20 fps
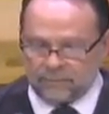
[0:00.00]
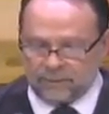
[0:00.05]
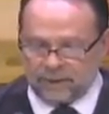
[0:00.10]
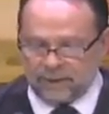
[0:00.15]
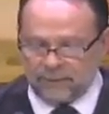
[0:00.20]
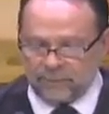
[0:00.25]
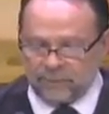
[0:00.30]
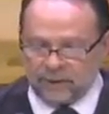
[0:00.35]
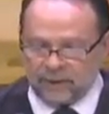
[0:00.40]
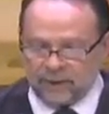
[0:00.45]

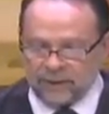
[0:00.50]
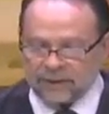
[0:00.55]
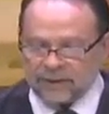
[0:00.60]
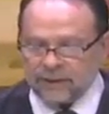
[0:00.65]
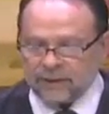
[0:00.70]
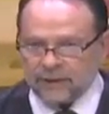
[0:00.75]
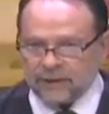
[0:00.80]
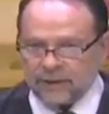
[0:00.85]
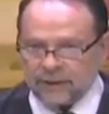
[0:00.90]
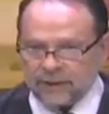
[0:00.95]
But if you
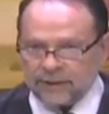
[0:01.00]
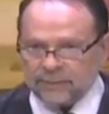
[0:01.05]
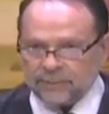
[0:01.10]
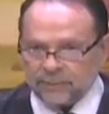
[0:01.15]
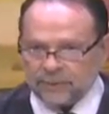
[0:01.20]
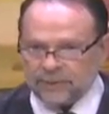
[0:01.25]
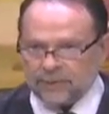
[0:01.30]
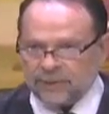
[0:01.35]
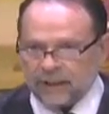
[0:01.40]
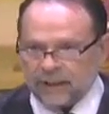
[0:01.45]
listen to this
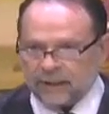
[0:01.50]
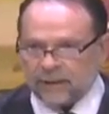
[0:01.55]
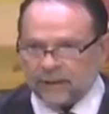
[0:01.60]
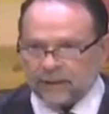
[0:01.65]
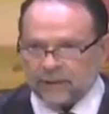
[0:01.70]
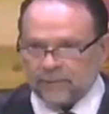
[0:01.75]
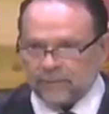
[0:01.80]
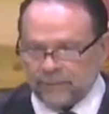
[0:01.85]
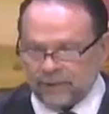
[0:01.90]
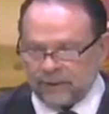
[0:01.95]

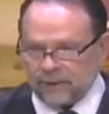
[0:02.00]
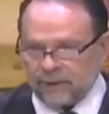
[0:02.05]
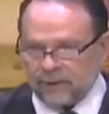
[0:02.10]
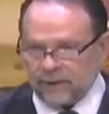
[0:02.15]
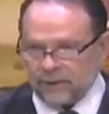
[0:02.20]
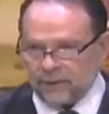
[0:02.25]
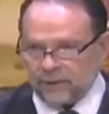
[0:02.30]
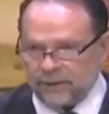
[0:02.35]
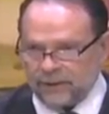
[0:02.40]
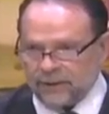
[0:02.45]
particular
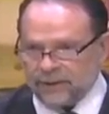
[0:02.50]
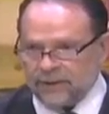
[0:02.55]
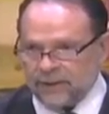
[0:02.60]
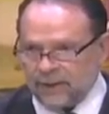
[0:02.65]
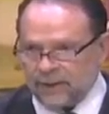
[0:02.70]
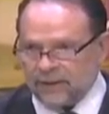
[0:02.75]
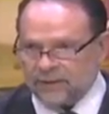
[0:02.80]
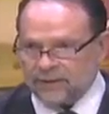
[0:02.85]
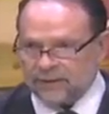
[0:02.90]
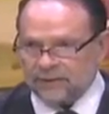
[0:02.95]
video, he
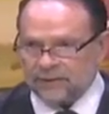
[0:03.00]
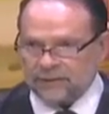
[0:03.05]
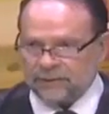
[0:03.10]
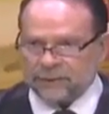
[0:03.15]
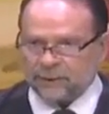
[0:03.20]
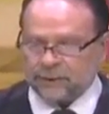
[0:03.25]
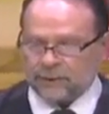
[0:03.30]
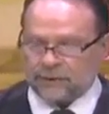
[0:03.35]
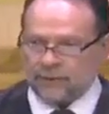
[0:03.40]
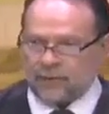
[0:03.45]
does
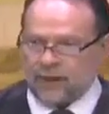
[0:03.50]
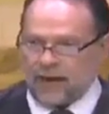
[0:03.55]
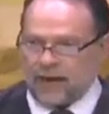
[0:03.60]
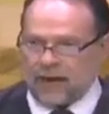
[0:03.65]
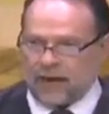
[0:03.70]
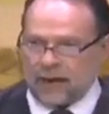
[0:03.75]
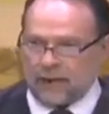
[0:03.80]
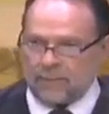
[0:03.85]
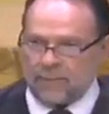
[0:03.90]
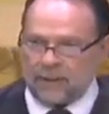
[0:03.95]

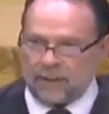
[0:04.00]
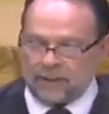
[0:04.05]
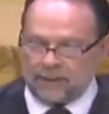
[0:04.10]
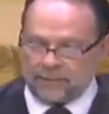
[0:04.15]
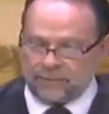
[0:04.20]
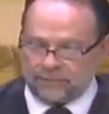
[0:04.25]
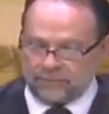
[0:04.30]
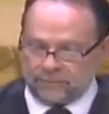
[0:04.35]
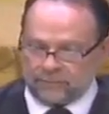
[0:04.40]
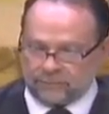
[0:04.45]
describe
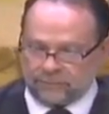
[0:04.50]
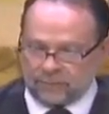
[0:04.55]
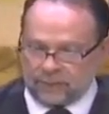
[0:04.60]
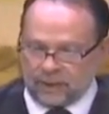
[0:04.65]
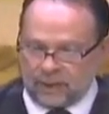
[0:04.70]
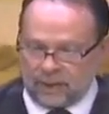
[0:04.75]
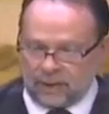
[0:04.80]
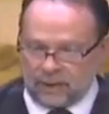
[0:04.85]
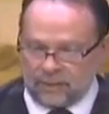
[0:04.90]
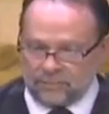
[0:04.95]

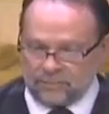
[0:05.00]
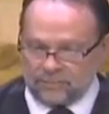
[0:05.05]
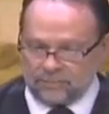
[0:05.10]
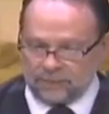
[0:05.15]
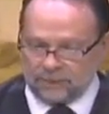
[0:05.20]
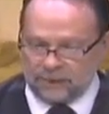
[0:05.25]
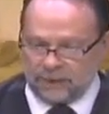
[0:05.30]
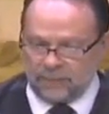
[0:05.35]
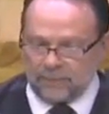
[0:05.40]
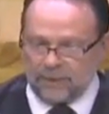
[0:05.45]

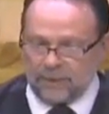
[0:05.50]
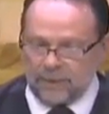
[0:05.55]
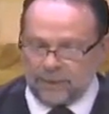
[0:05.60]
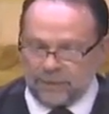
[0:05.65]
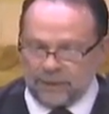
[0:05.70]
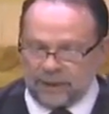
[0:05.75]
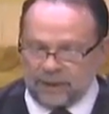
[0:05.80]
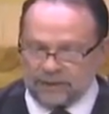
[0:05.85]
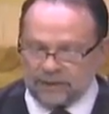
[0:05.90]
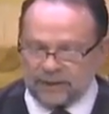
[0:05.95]
some of
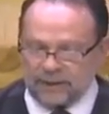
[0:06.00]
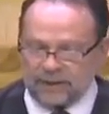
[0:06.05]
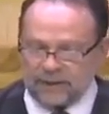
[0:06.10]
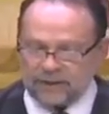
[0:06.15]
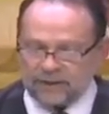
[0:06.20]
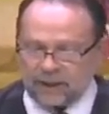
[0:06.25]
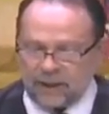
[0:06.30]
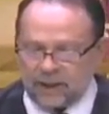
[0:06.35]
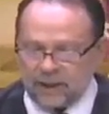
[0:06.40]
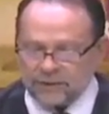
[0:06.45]
the things that
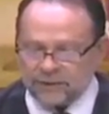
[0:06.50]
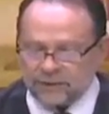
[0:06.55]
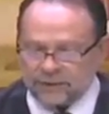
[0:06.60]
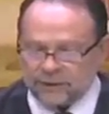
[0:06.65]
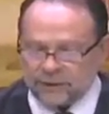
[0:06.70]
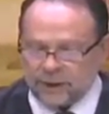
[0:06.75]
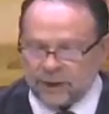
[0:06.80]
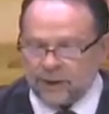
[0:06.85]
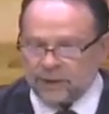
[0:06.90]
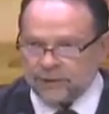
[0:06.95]
he saw as
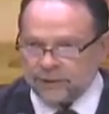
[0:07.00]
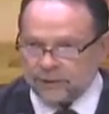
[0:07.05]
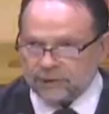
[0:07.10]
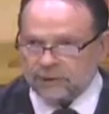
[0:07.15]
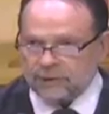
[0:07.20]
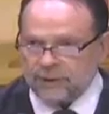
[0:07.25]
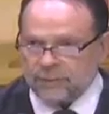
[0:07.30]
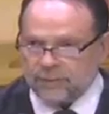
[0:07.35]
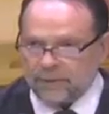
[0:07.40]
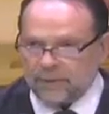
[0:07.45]
a judge
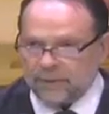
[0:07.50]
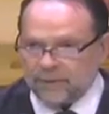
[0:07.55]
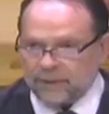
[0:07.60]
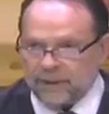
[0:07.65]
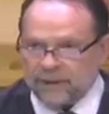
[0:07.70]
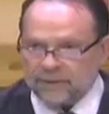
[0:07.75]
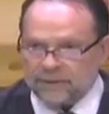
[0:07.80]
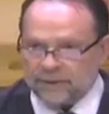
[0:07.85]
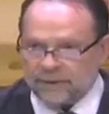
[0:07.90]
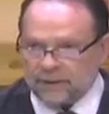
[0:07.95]
and some of the
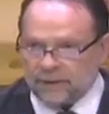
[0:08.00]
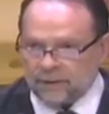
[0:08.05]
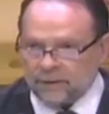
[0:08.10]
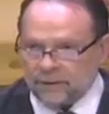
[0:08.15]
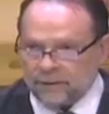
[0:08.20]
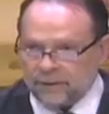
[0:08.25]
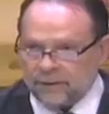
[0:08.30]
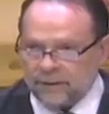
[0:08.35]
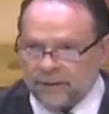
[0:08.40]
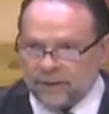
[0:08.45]
things that he
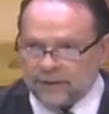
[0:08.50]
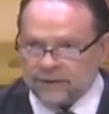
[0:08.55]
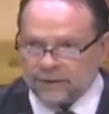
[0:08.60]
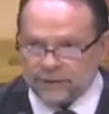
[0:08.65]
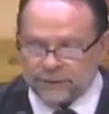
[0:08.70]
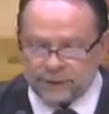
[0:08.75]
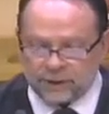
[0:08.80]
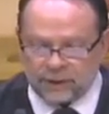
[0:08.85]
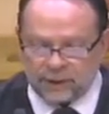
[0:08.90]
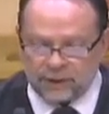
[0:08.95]
learned
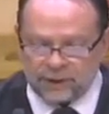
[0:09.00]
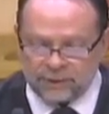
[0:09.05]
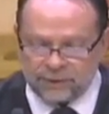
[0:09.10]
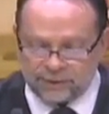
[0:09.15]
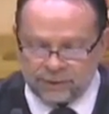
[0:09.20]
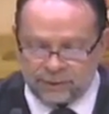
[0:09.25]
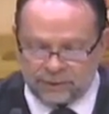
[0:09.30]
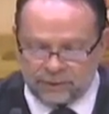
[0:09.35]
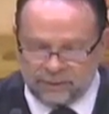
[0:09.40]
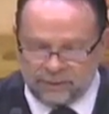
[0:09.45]
as a
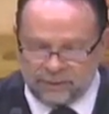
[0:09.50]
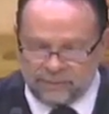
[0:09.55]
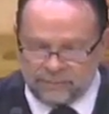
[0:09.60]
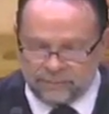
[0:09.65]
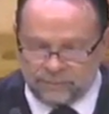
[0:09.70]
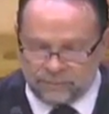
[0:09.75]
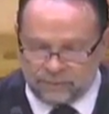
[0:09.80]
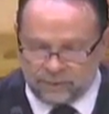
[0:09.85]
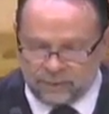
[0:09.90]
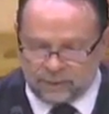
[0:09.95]
judge,
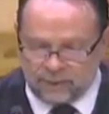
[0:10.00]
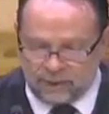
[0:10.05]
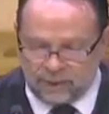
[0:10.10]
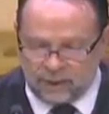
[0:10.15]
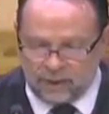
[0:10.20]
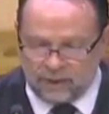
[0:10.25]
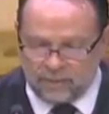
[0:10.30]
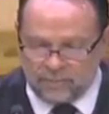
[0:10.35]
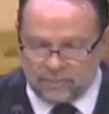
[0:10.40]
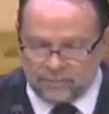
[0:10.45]

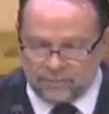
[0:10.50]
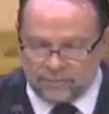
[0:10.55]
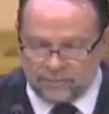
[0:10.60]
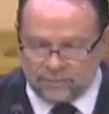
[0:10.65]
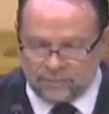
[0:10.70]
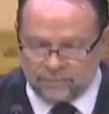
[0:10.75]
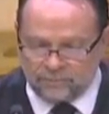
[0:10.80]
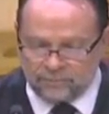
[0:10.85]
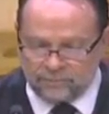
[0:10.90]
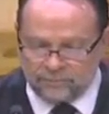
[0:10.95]

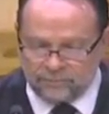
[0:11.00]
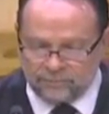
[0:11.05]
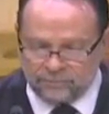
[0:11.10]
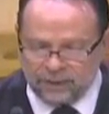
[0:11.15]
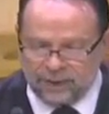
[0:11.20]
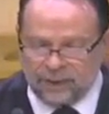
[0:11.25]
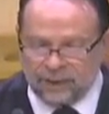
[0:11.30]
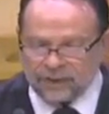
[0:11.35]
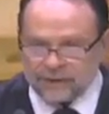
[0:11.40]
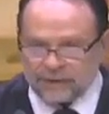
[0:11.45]

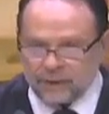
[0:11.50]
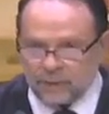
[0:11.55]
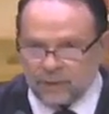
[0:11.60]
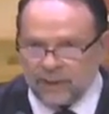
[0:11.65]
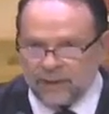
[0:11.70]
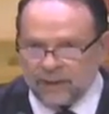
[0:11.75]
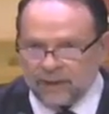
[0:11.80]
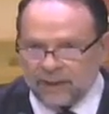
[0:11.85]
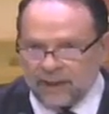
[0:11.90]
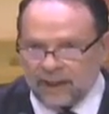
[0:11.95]
because he
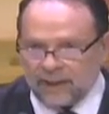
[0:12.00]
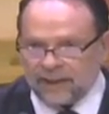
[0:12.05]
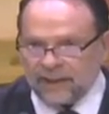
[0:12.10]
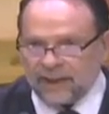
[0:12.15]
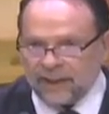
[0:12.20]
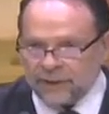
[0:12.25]
went and got